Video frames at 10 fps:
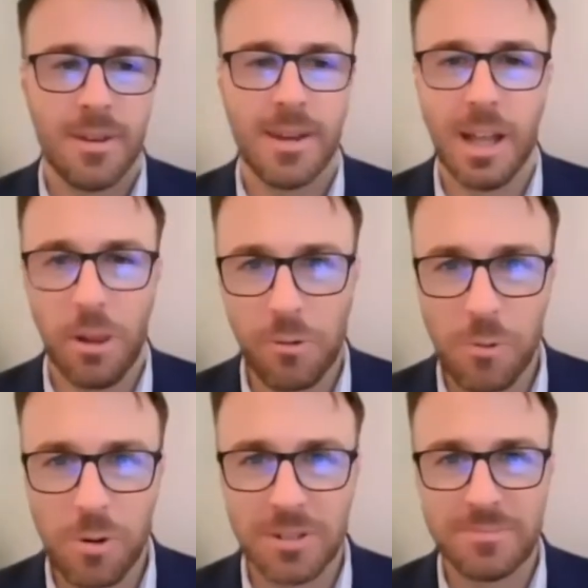Hello,
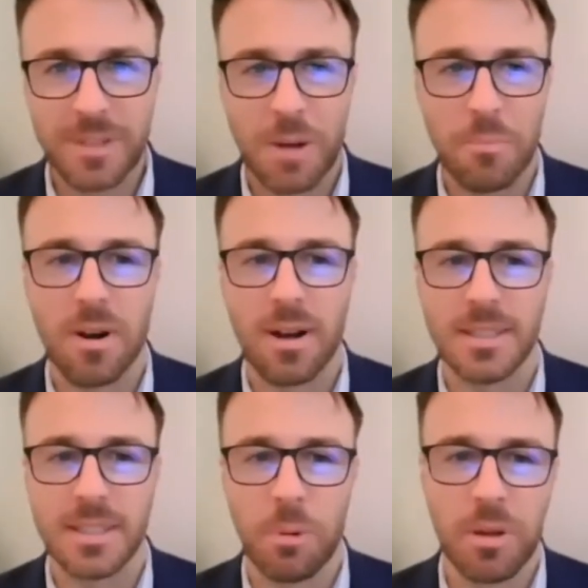everyone. I'm Brian
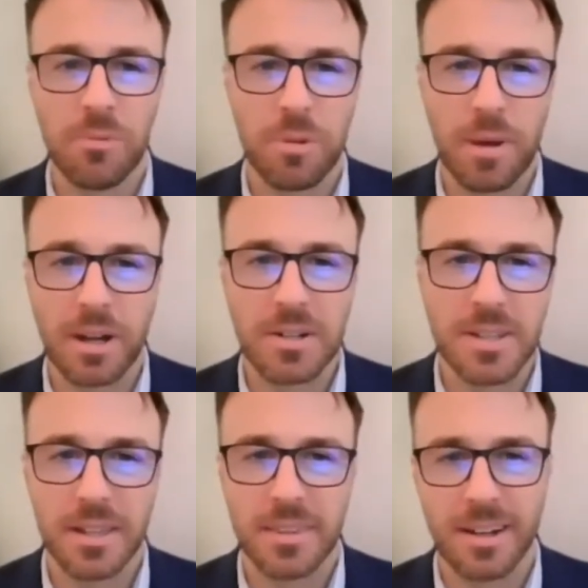Zimmerman with Becker's
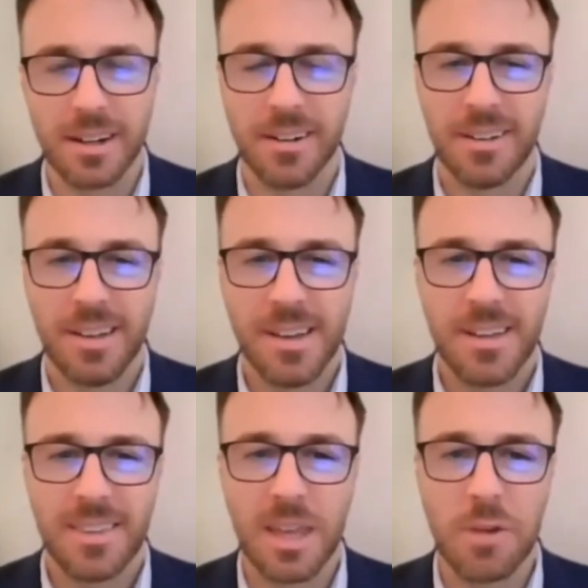Healthcare.
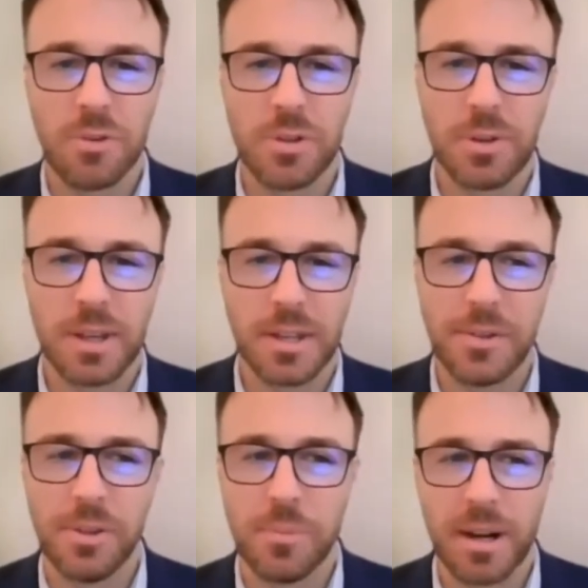Thank you for tuning
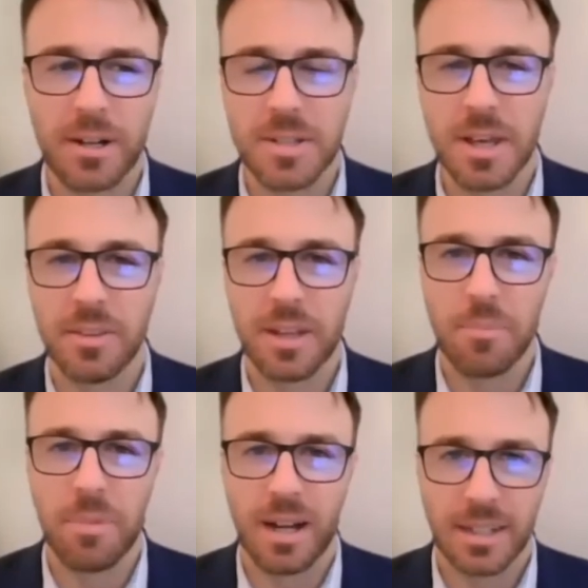into the Becker's Healthcare
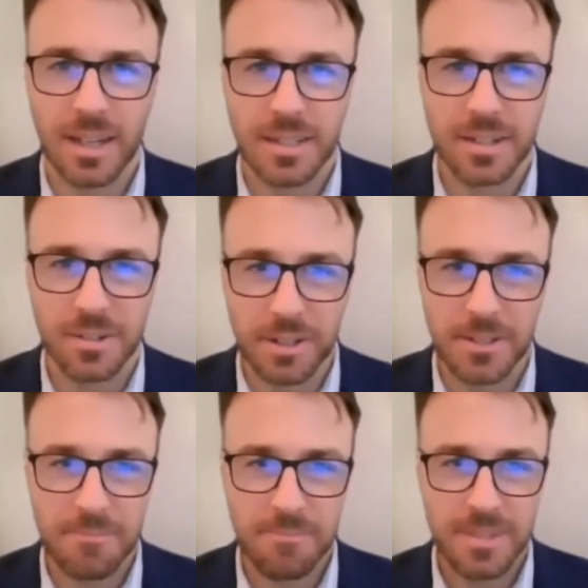podcast series.